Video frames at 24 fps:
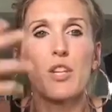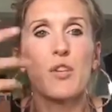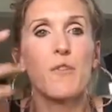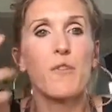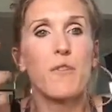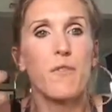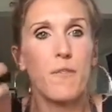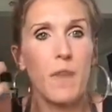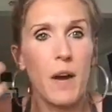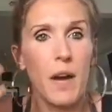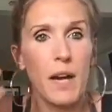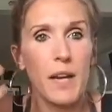
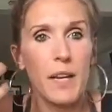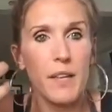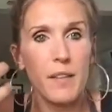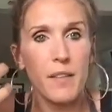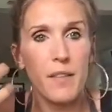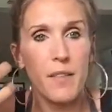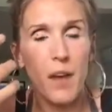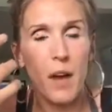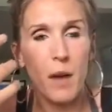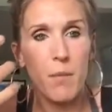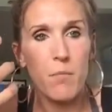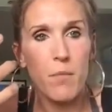
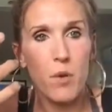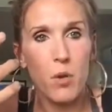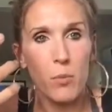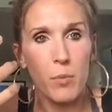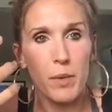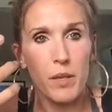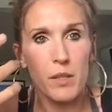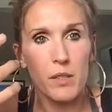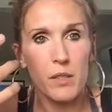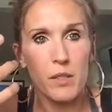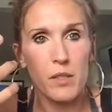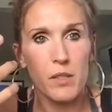find that
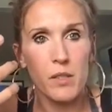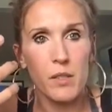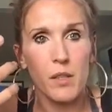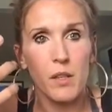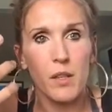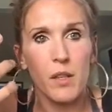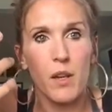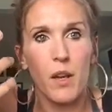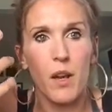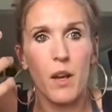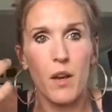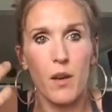moment
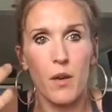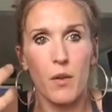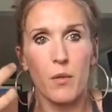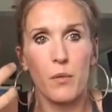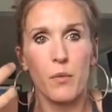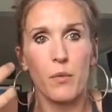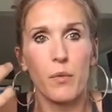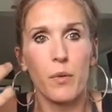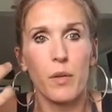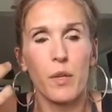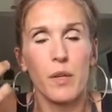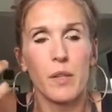
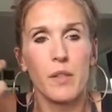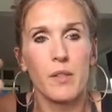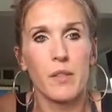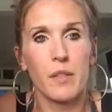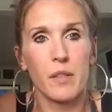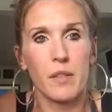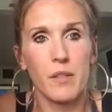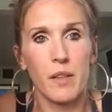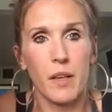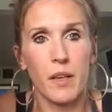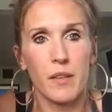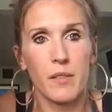of
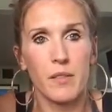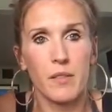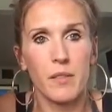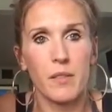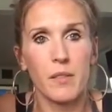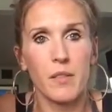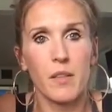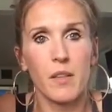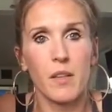success.